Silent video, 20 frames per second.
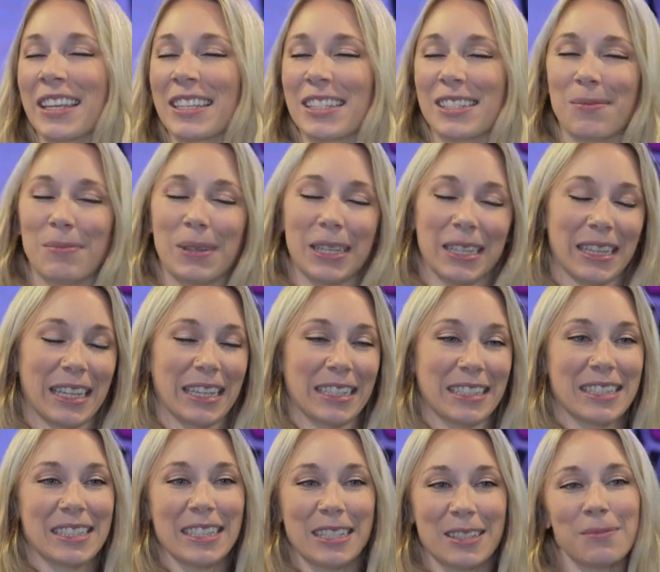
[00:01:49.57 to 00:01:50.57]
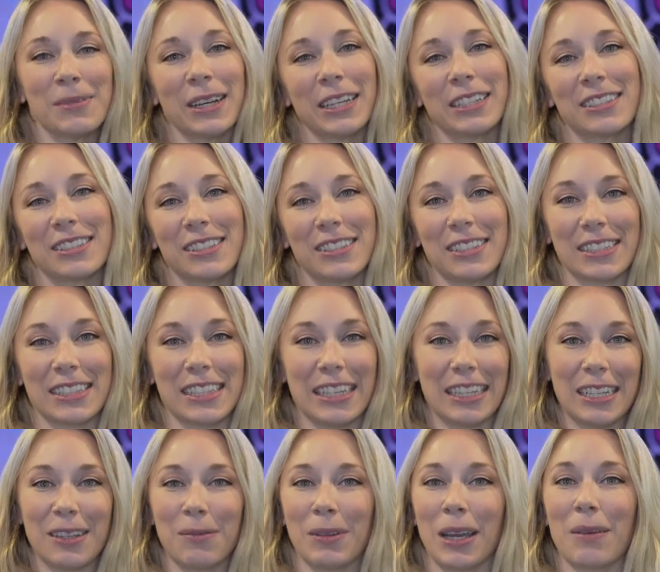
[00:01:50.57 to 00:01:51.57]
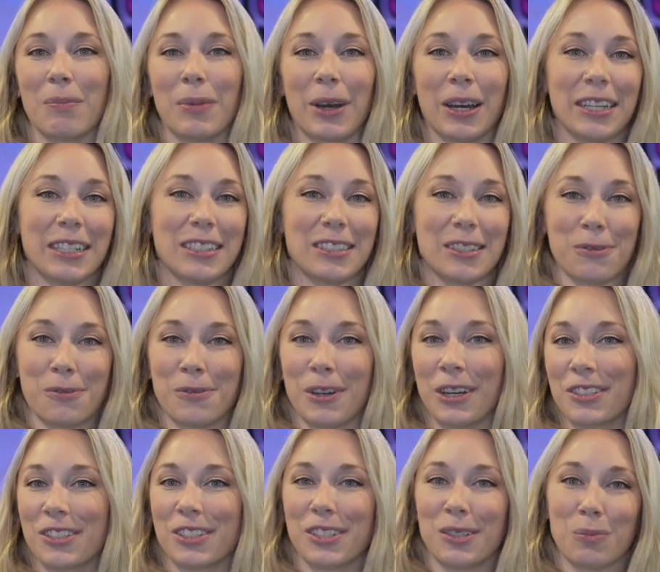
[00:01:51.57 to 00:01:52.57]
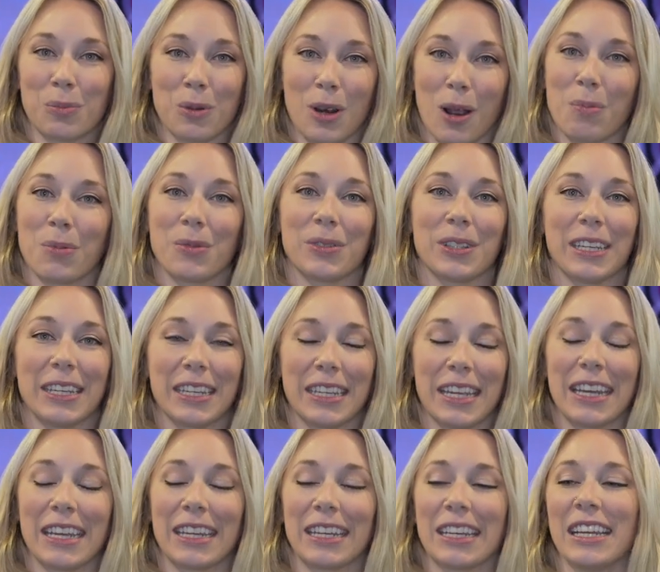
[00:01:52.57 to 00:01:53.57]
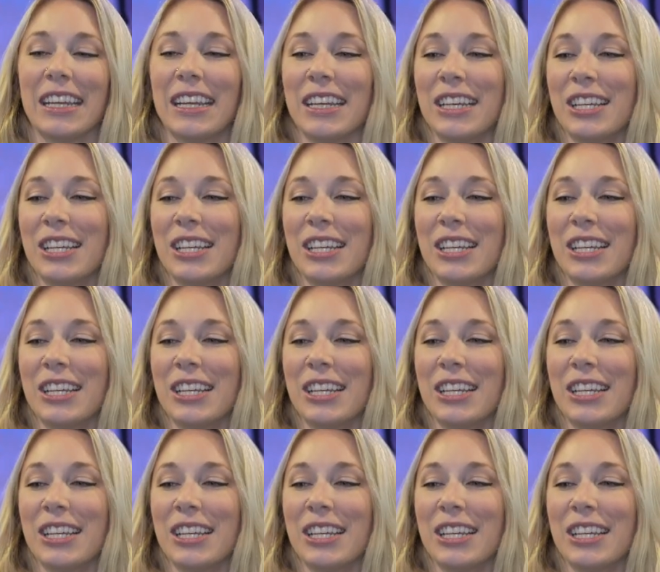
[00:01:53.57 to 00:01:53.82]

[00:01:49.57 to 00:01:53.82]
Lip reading: Spent 6 months just getting my body to function properly again.